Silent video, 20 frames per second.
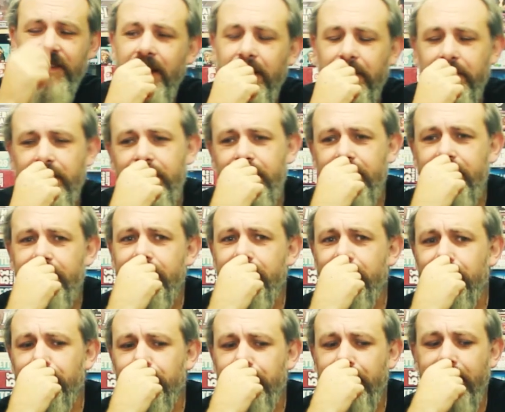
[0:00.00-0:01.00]
Tales that's
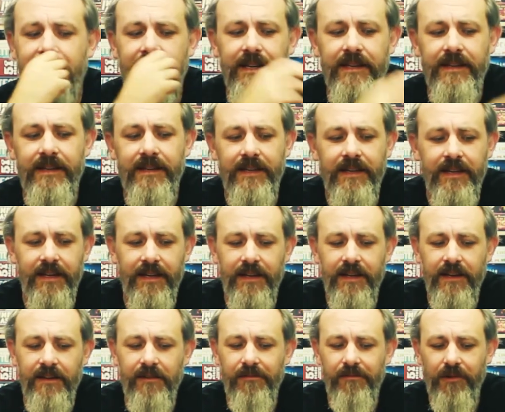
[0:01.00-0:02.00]
still playing,
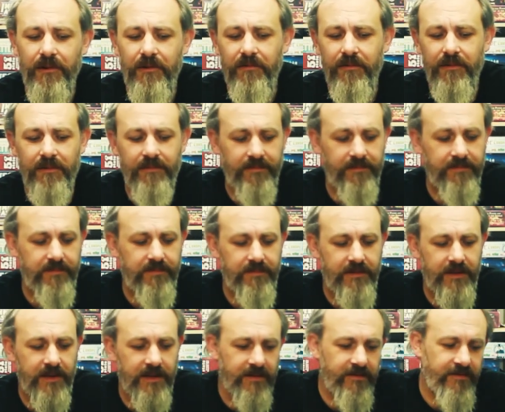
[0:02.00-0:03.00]
and I will
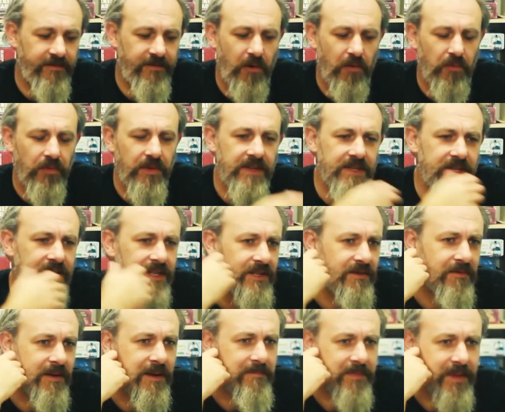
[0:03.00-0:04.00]
kind of fold this
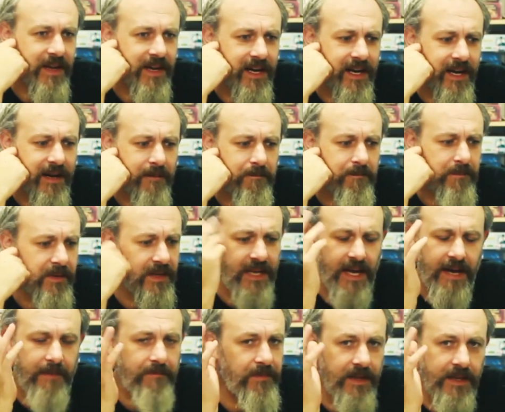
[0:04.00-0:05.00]
into it. Um, but
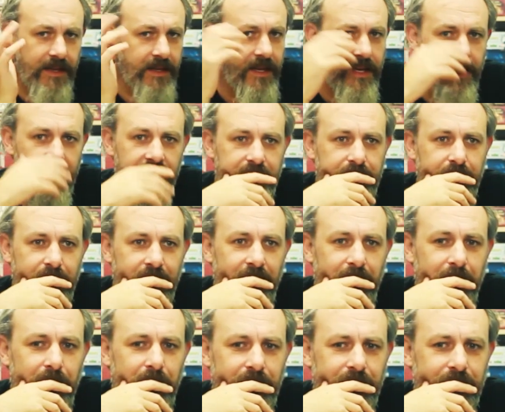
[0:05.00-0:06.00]
yeah, it is one
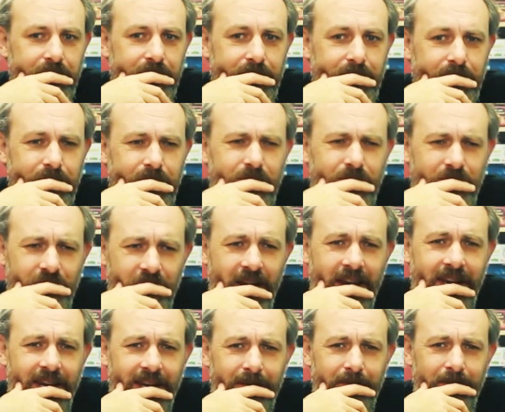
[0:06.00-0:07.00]
of Portal's
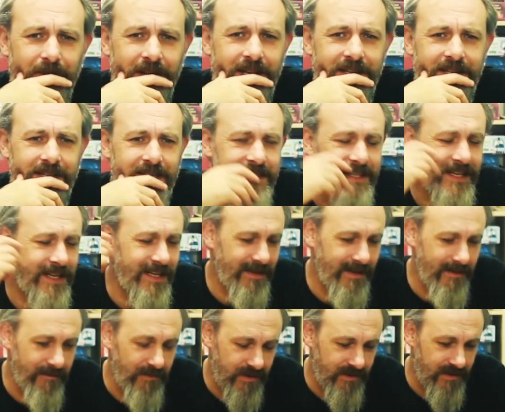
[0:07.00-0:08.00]
cracking releases. It,
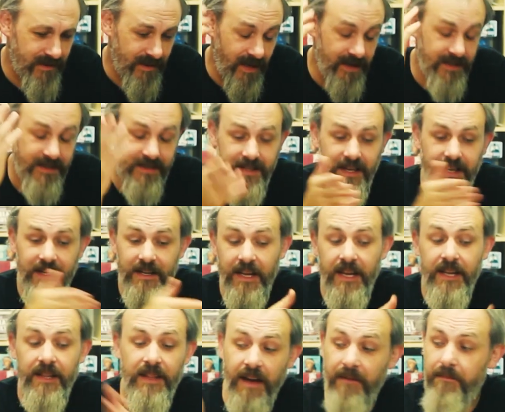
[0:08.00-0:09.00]
it, was, as I said,
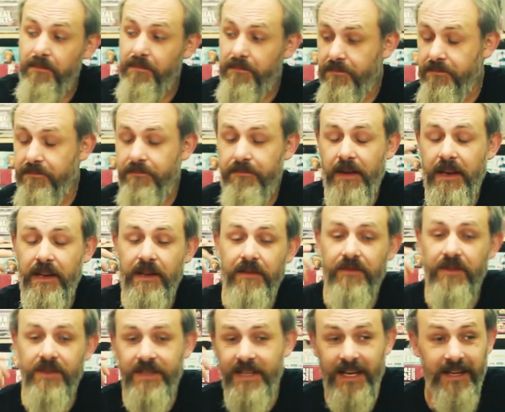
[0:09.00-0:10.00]
in that bit
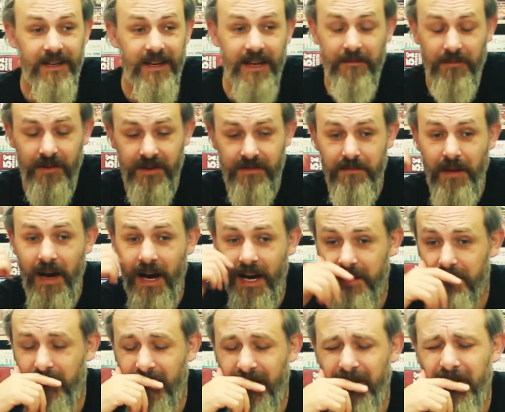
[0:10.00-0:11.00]
you've just seen, it was
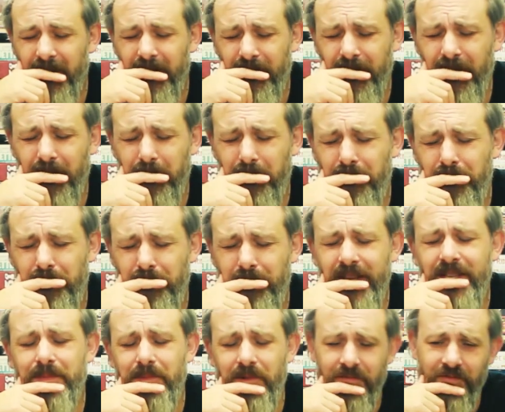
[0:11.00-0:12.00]
marred by a, a
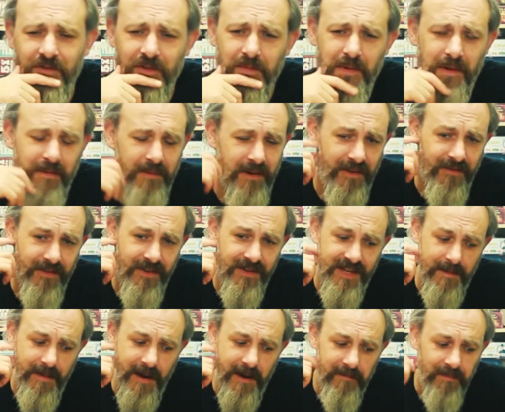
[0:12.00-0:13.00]
abysmal rulebook when it
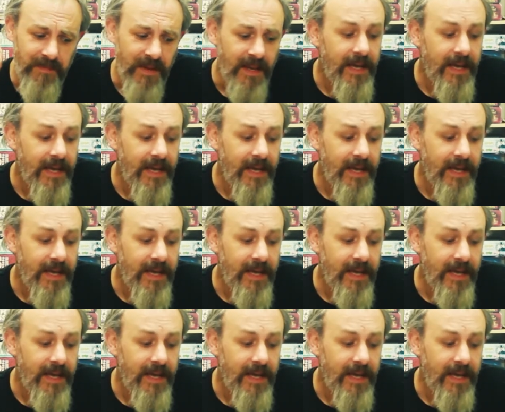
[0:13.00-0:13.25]
first came out.